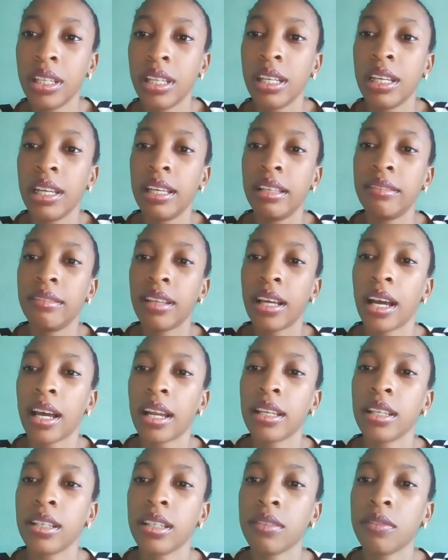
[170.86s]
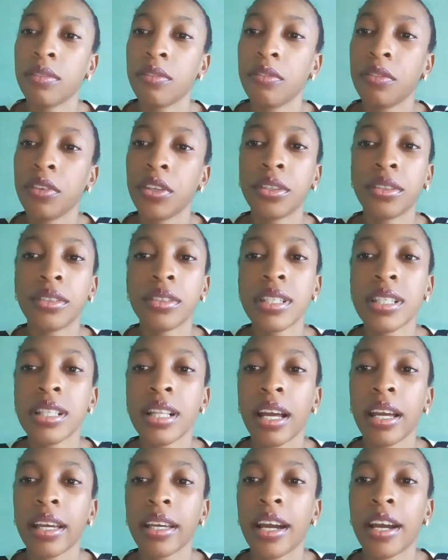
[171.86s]
and that he feels like
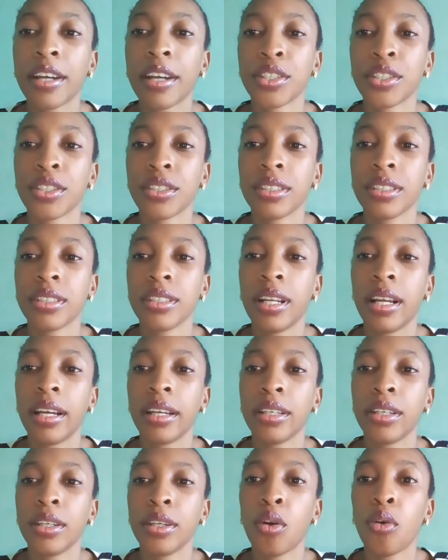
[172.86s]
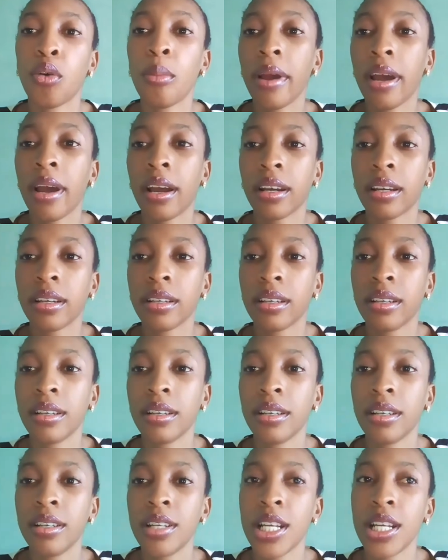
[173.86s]
I should like go back
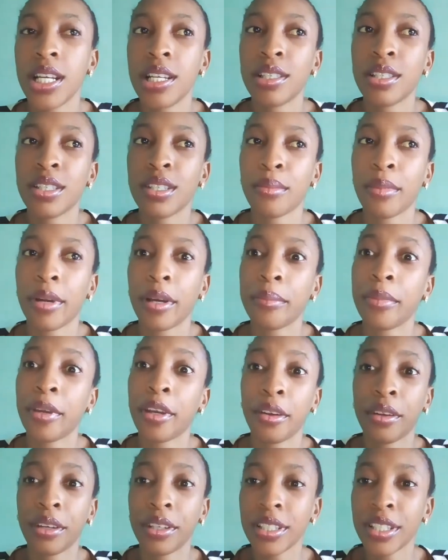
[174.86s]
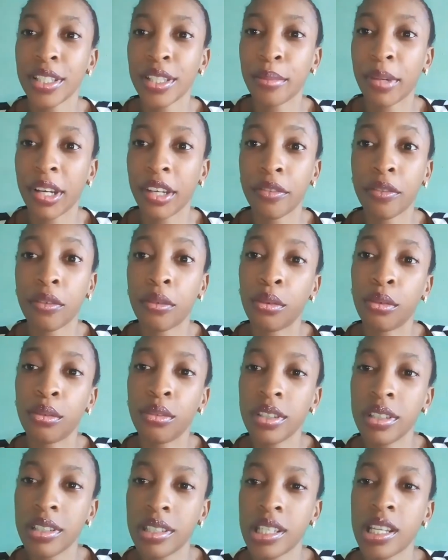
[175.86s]
to my parents, to my
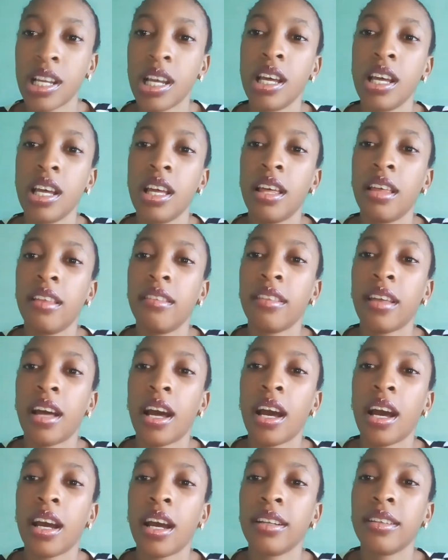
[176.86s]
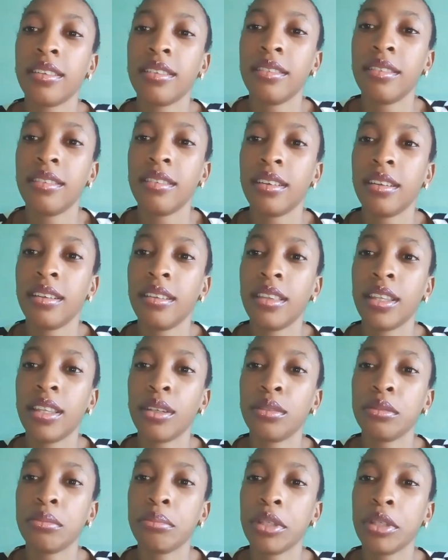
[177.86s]
folks, that they will
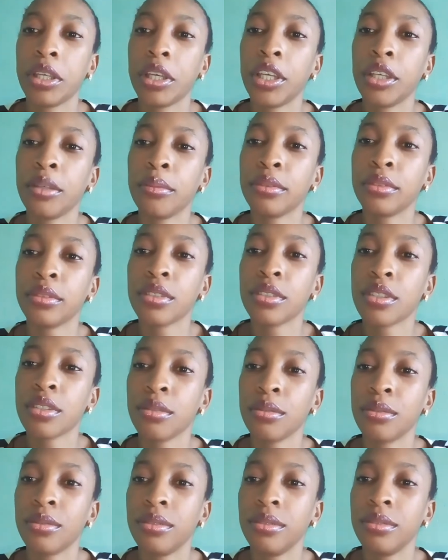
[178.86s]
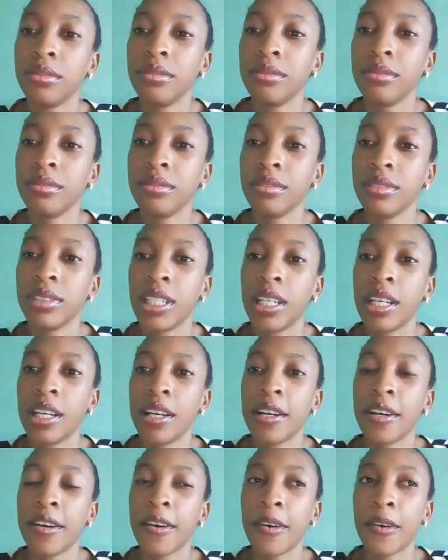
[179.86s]
be able to
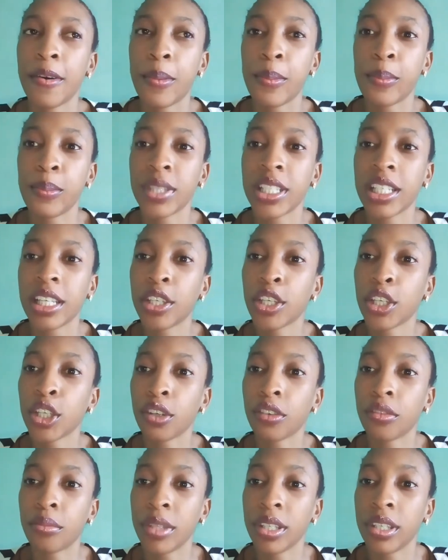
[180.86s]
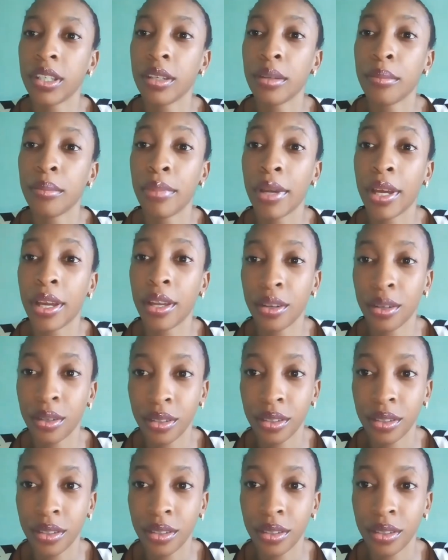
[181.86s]
take care of me better.